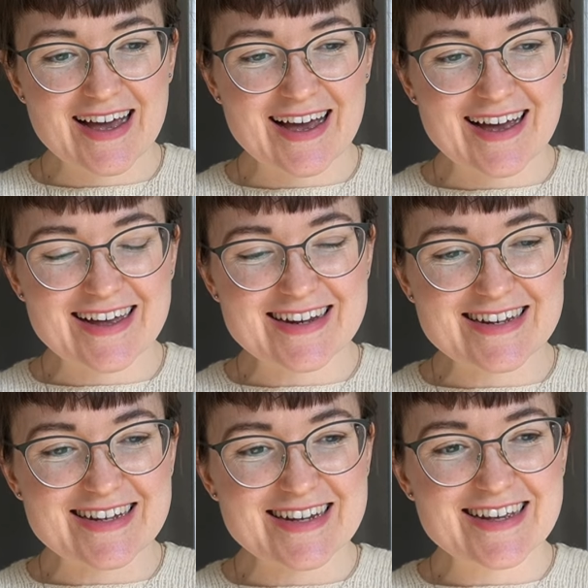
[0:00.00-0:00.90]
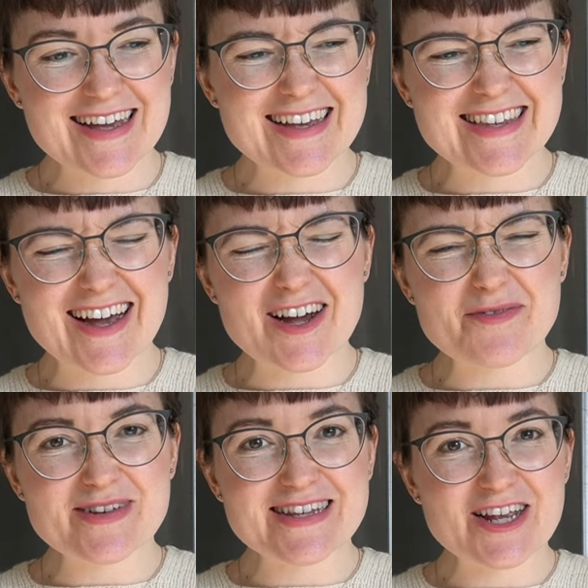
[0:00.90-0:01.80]
And yeah, I
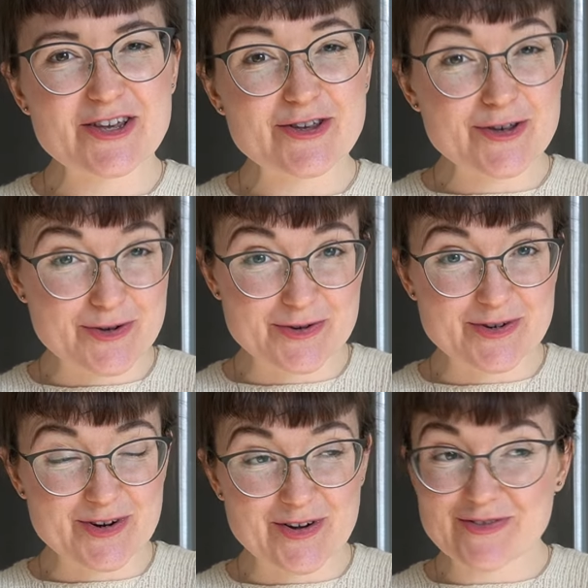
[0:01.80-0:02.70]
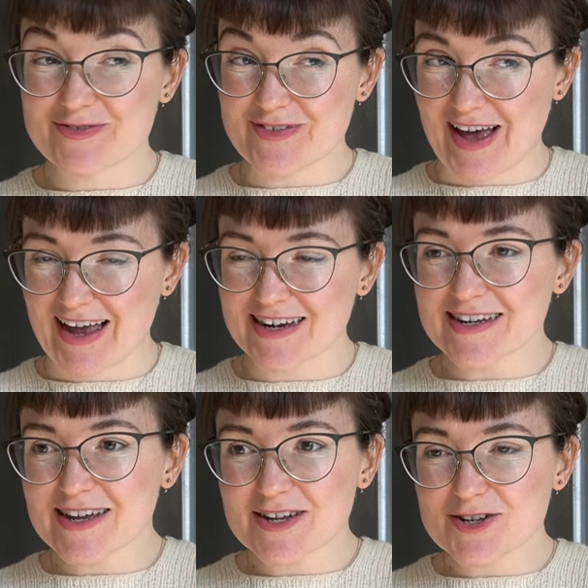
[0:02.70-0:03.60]
wasn't a huge
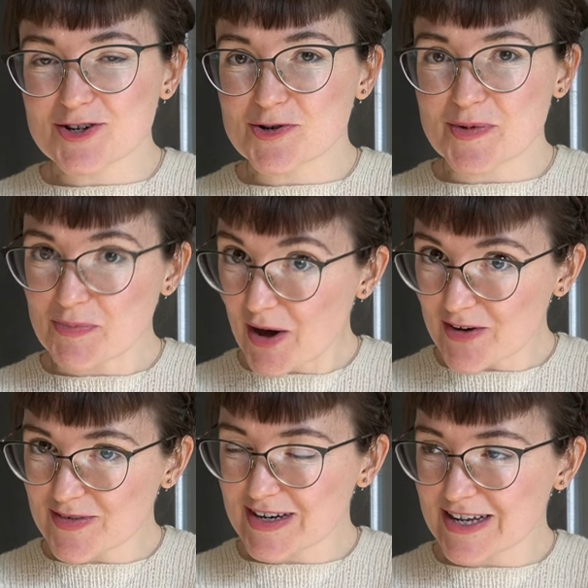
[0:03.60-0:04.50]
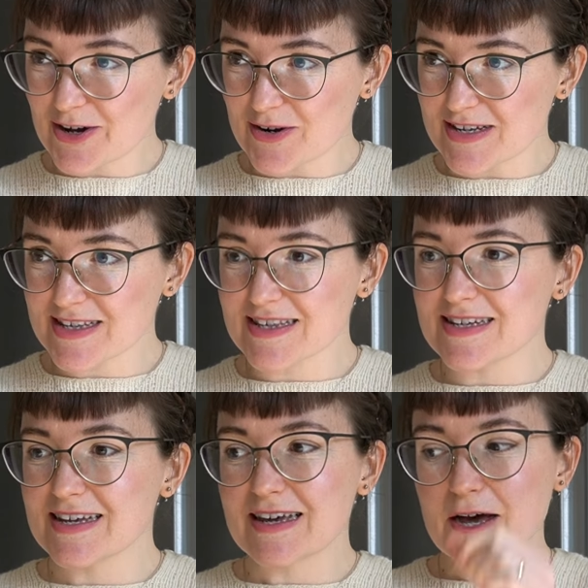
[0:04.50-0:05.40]
fan, to be perfectly honest.
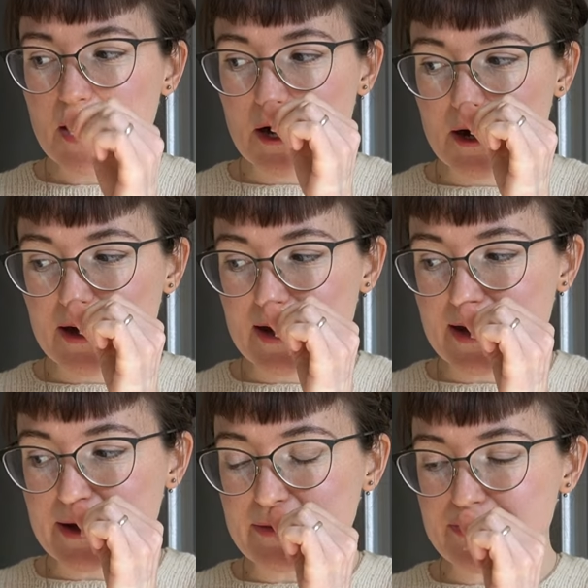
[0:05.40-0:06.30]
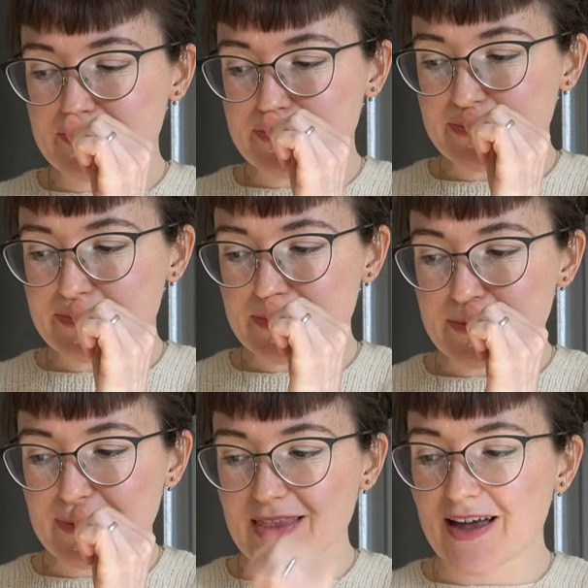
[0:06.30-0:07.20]
I
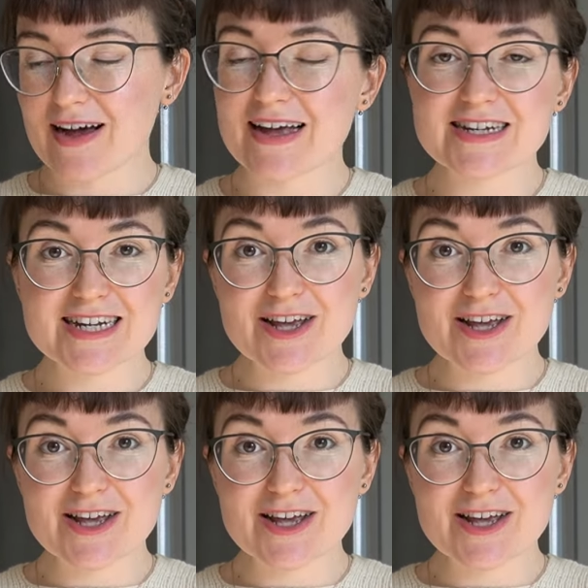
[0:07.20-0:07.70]
actually